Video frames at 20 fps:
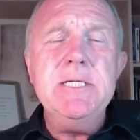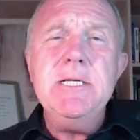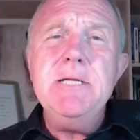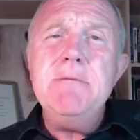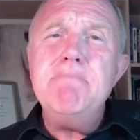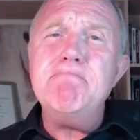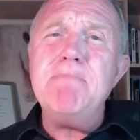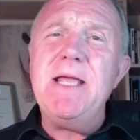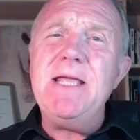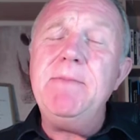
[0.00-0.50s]

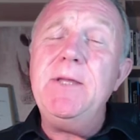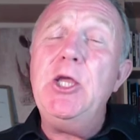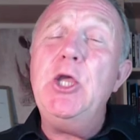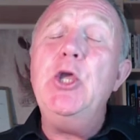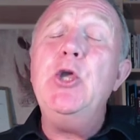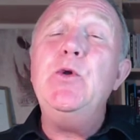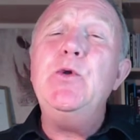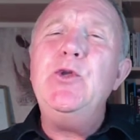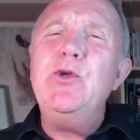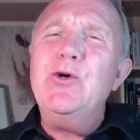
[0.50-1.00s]
maybe
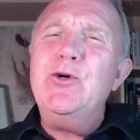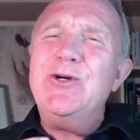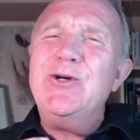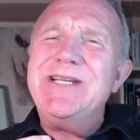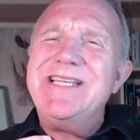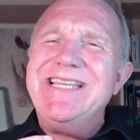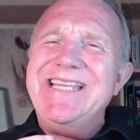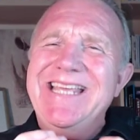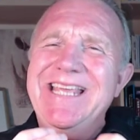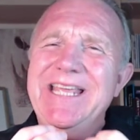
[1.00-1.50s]
who your
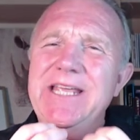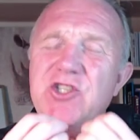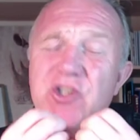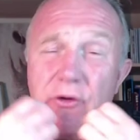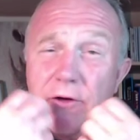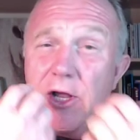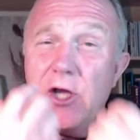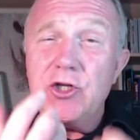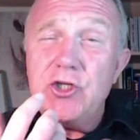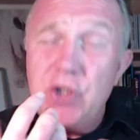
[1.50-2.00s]
key,
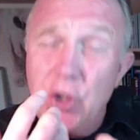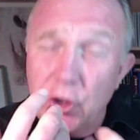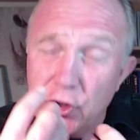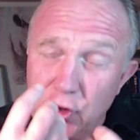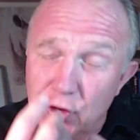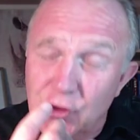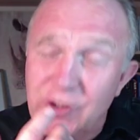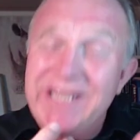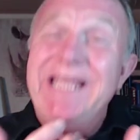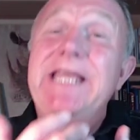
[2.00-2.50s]
on
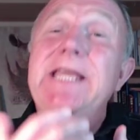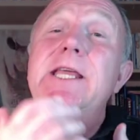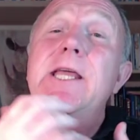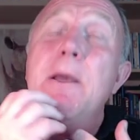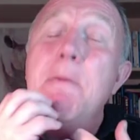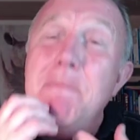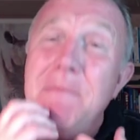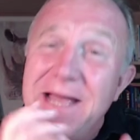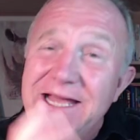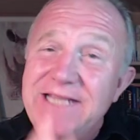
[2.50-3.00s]
your key
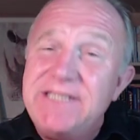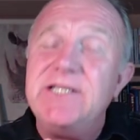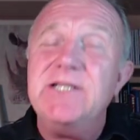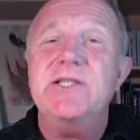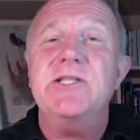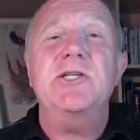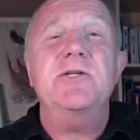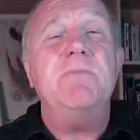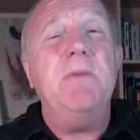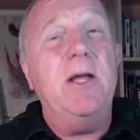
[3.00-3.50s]

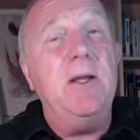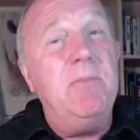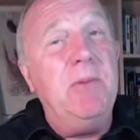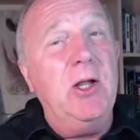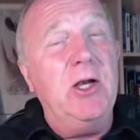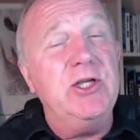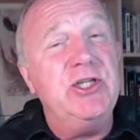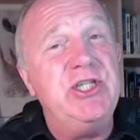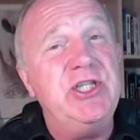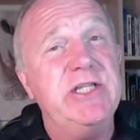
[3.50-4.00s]
competitors, my
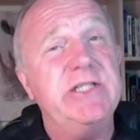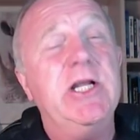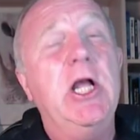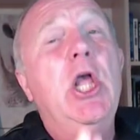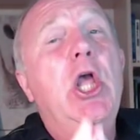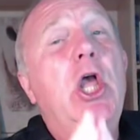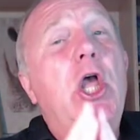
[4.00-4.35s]
apologies.